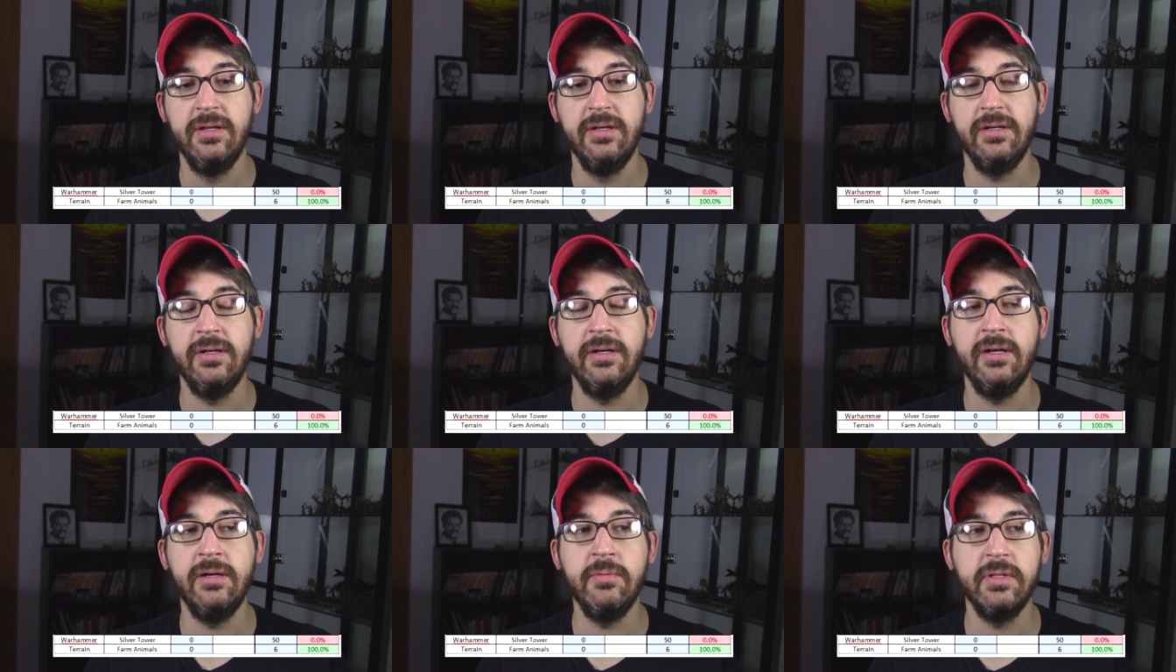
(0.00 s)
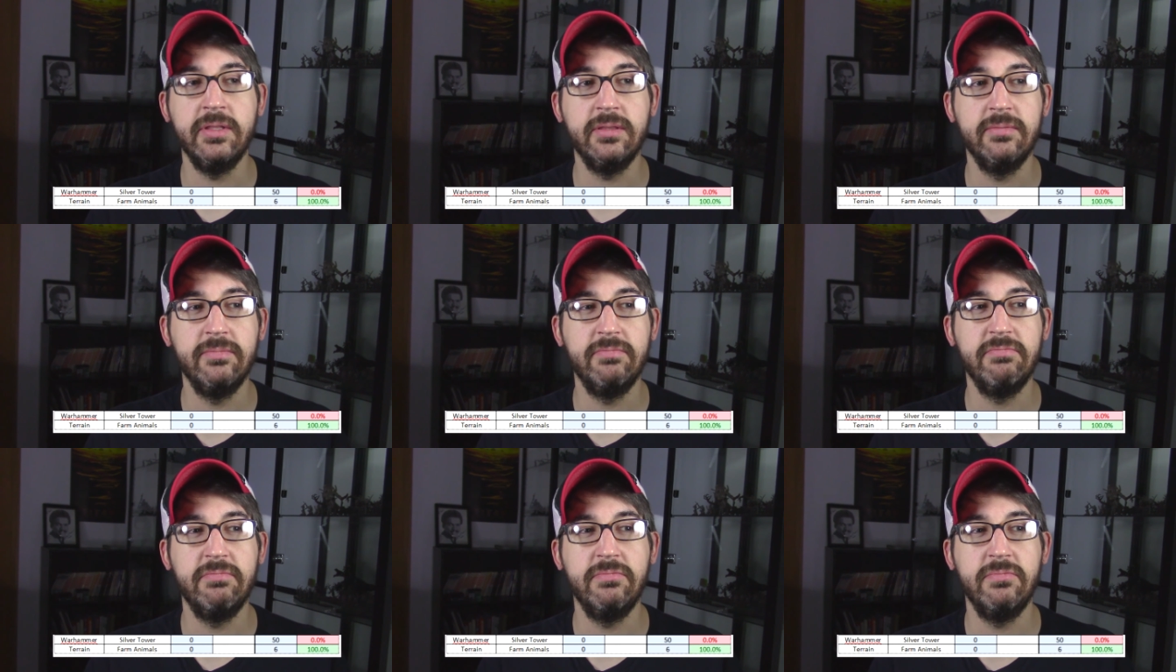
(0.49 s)
I
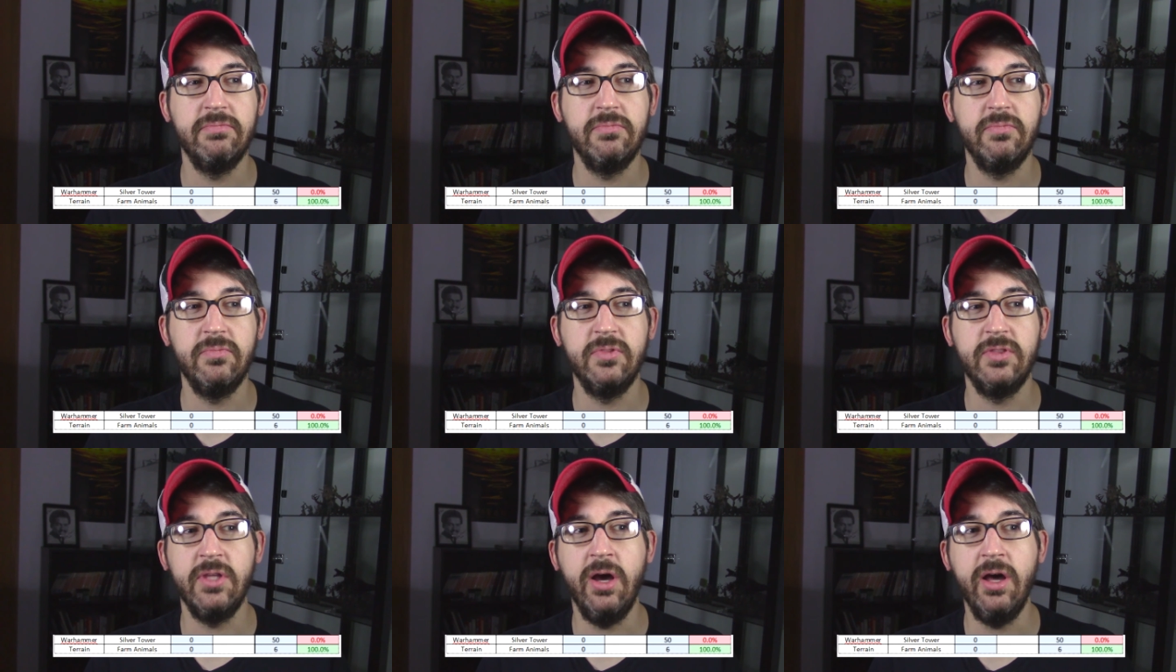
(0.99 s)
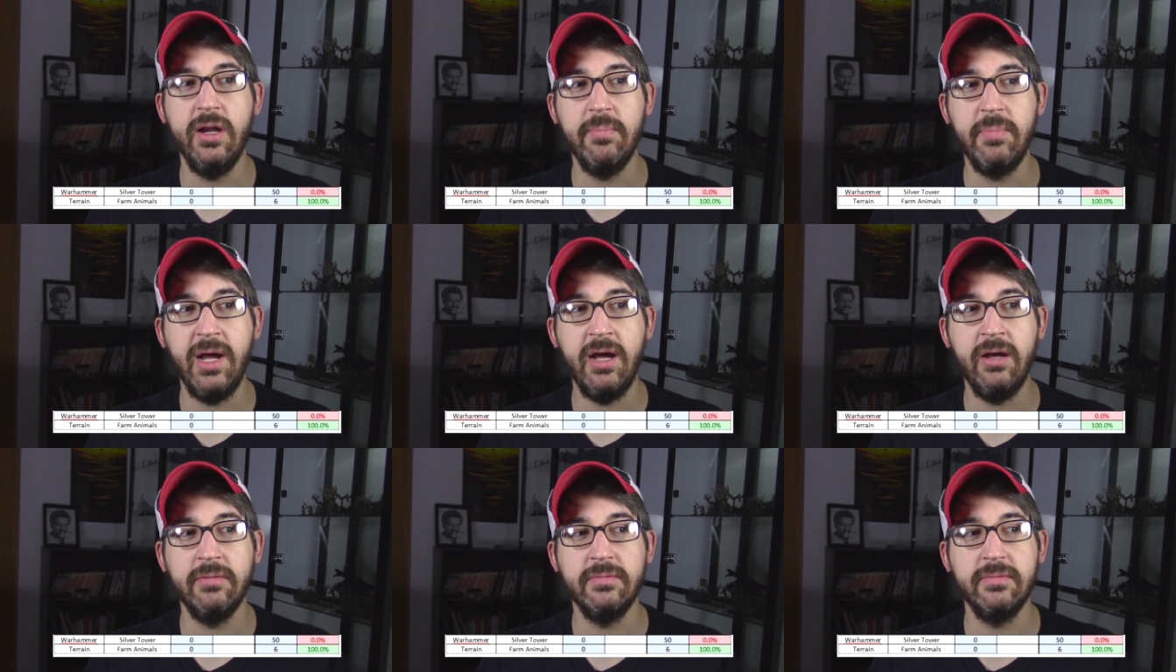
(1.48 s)
thought
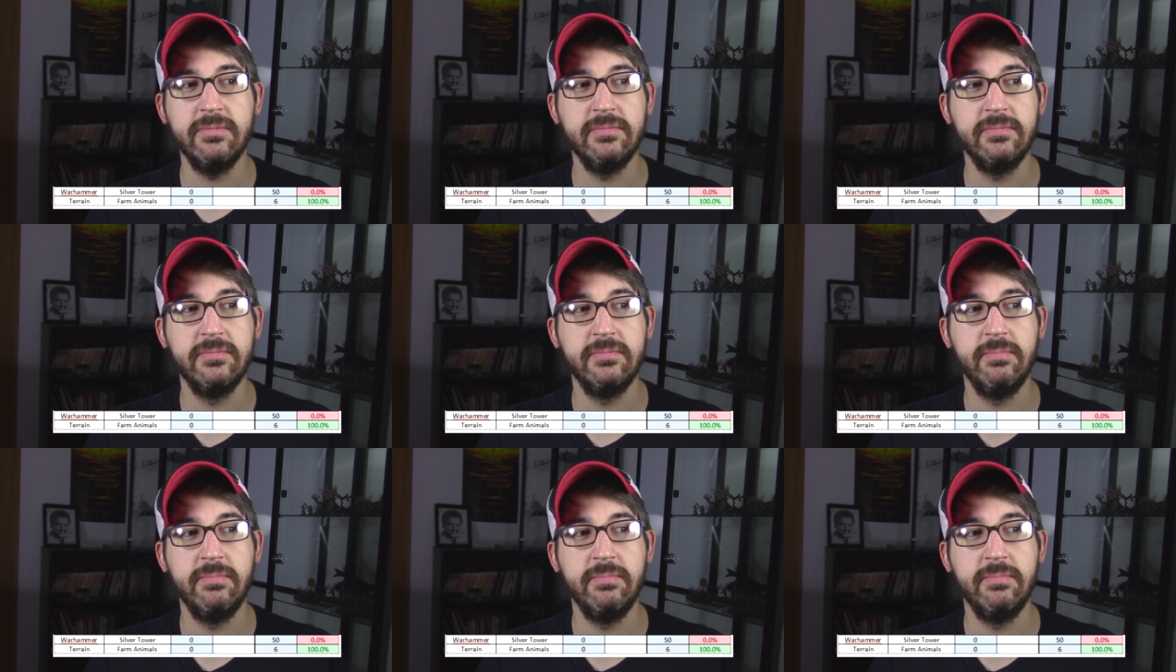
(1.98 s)
about